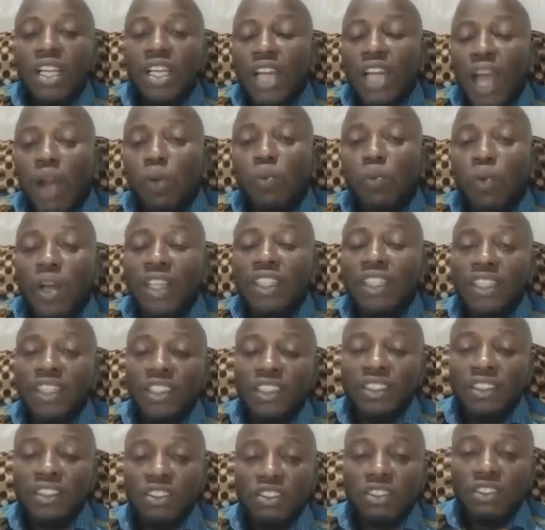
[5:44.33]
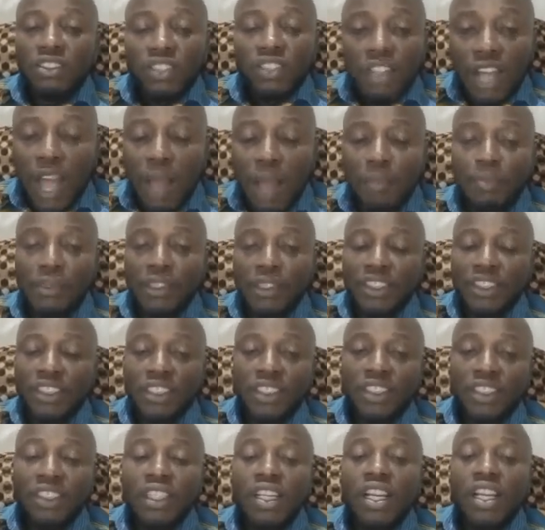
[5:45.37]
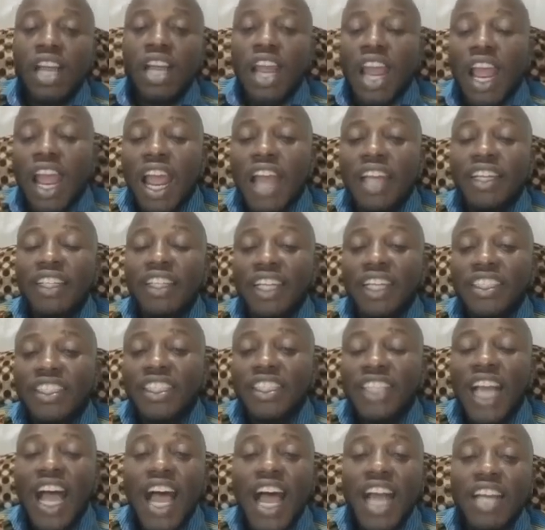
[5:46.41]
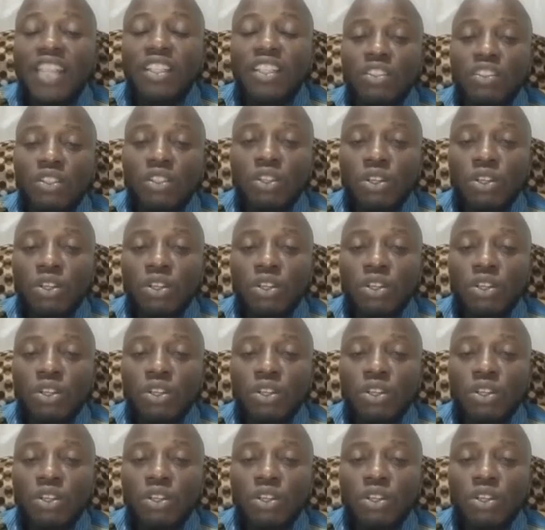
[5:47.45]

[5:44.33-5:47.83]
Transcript: Now what happens? The child